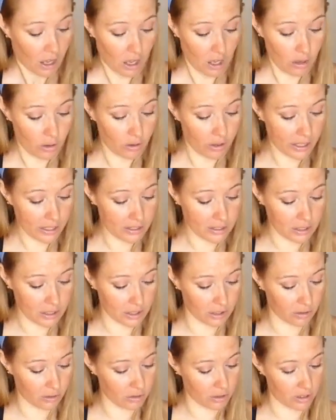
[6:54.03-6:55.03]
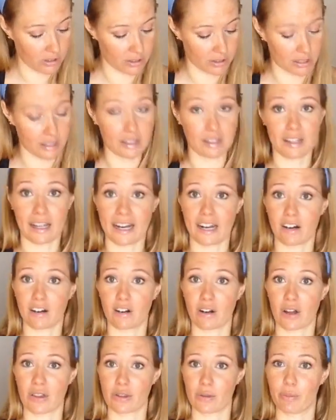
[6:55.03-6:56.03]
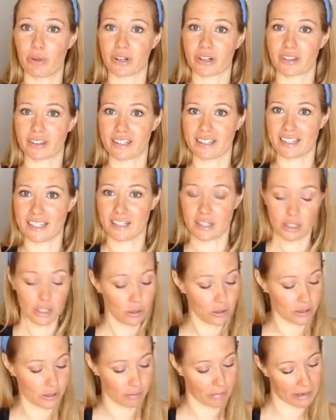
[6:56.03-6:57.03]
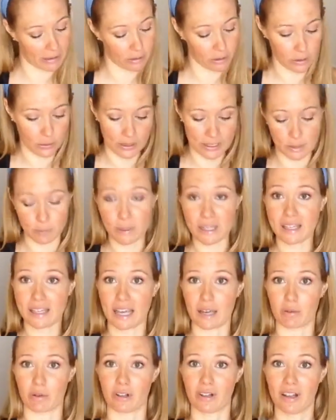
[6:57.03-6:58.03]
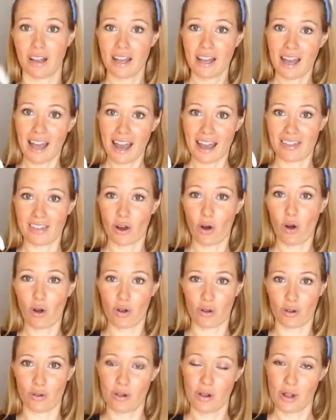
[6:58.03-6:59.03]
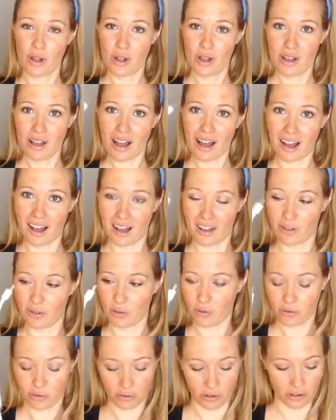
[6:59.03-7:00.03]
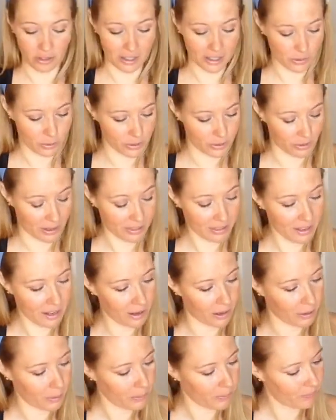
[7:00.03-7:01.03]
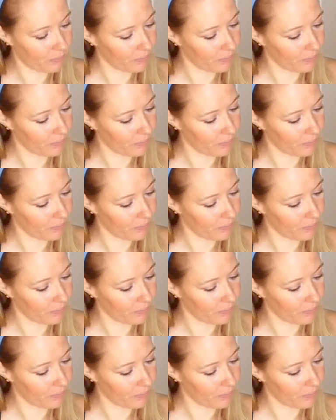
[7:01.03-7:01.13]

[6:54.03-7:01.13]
Oh, that's cute. There's a little arrow on the book that says use the micro USB cable, and the hole for this was right there.